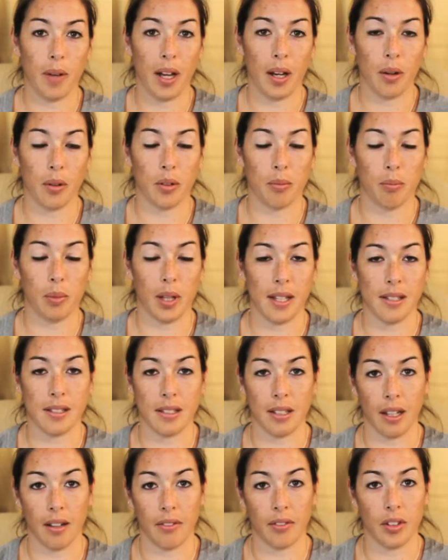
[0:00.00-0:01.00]
was blessed
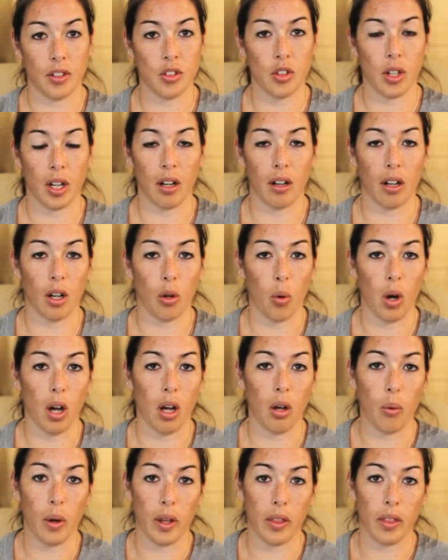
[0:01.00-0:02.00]
enough to share a
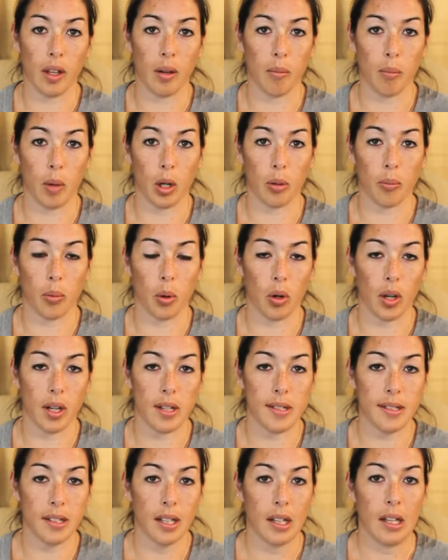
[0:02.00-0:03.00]
wall with Mark
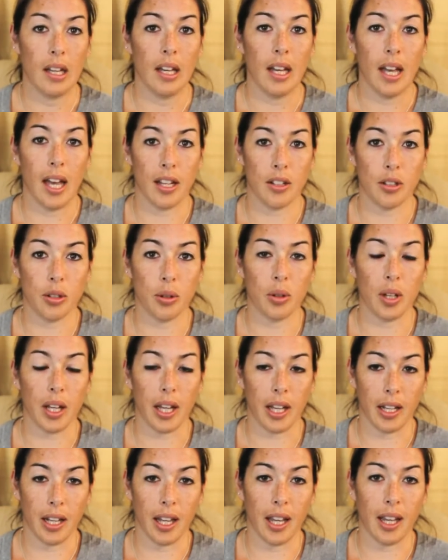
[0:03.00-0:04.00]
Boris at
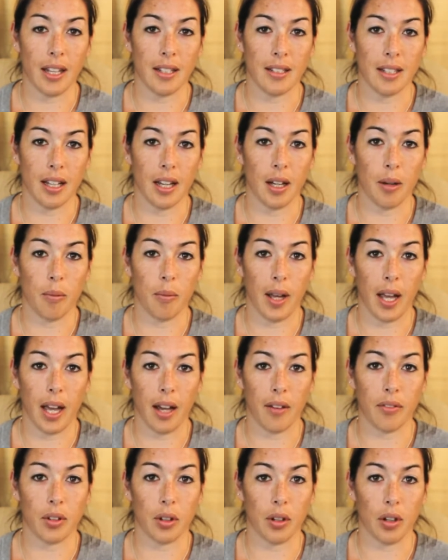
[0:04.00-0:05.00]
Tulane, and
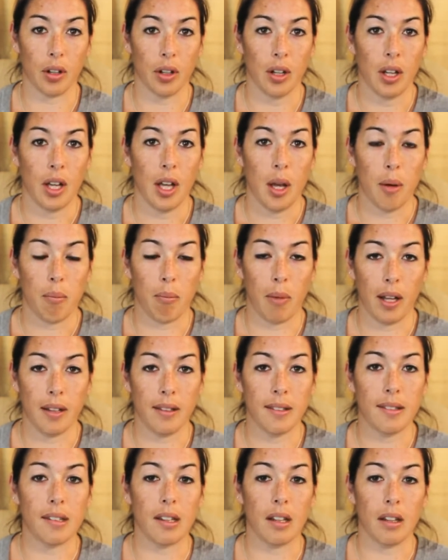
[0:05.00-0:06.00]
after
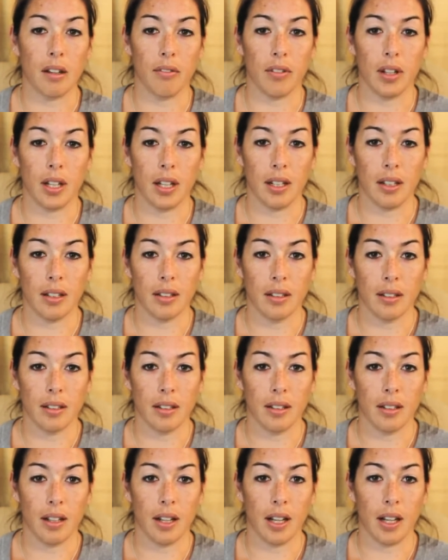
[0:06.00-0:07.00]
months of
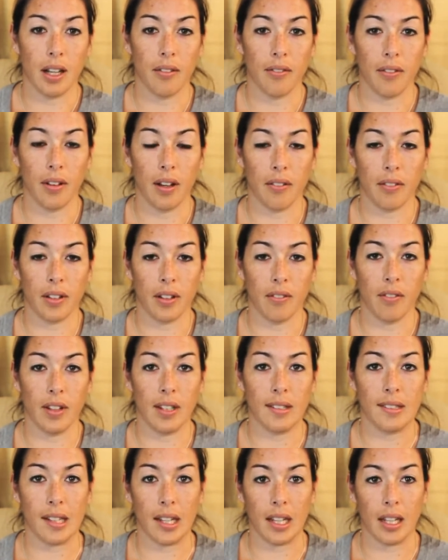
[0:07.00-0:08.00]

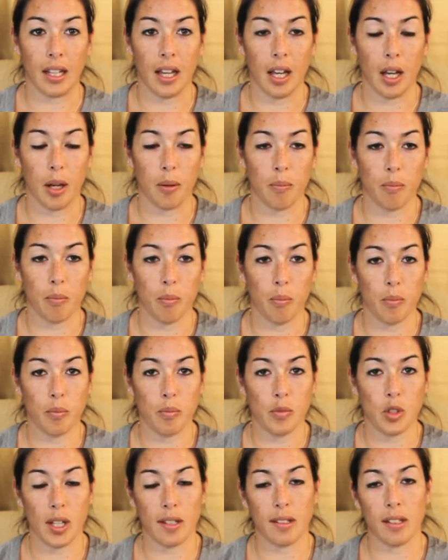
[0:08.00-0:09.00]
convincing,
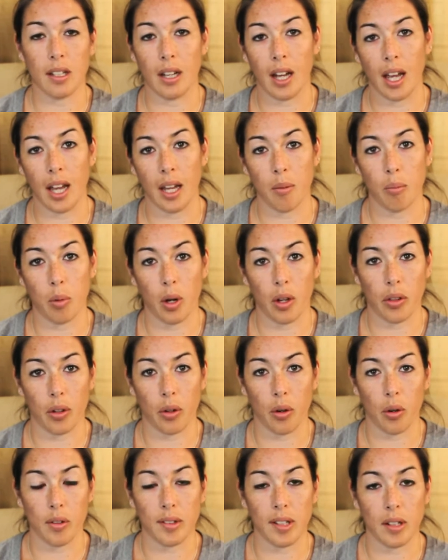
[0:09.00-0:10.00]
Jason and I brought the
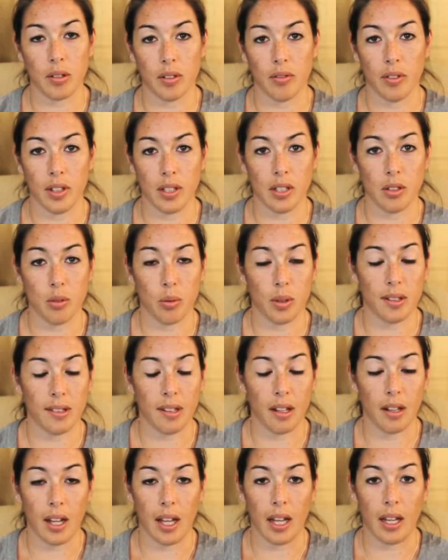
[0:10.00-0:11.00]
girls out to Vintage one
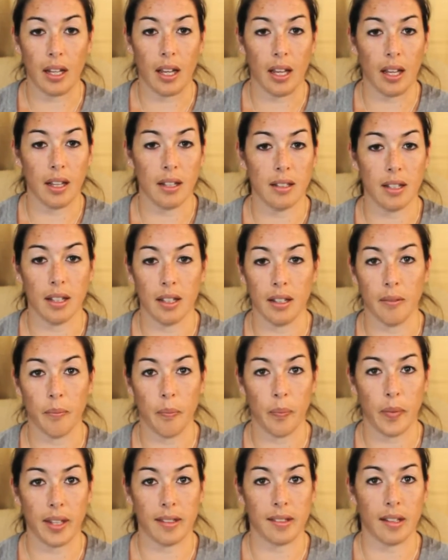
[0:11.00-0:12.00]
Sunday, and
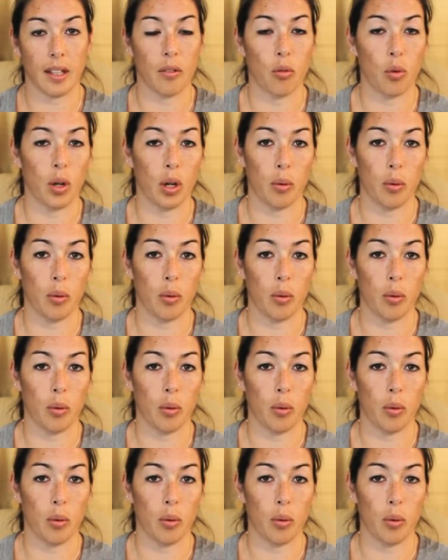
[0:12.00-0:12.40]
that's kind of where we